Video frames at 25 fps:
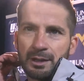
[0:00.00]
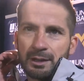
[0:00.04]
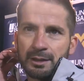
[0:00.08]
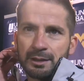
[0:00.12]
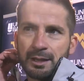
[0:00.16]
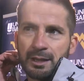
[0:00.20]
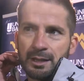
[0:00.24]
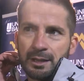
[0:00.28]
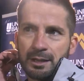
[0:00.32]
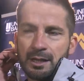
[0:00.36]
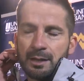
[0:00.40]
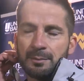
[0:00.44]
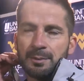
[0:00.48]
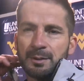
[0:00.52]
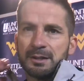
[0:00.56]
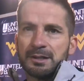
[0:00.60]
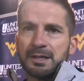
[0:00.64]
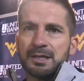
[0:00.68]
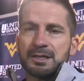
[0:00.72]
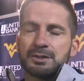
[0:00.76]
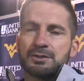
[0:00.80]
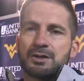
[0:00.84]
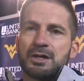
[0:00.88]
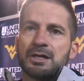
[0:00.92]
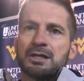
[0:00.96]
and get a couple of
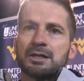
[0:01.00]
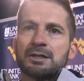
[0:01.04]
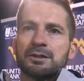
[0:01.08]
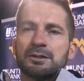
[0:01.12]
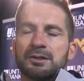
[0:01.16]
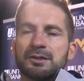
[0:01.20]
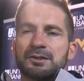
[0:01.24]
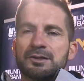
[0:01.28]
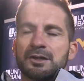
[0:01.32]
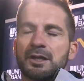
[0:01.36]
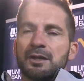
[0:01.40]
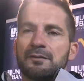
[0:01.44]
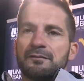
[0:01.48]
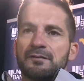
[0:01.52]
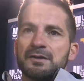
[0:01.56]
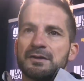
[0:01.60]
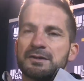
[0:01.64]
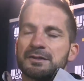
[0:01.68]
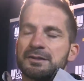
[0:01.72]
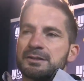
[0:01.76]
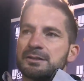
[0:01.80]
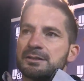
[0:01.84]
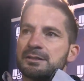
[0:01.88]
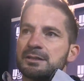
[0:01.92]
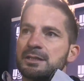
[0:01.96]
days training on the
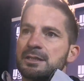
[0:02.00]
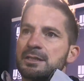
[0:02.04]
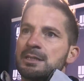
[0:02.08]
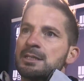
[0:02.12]
surface and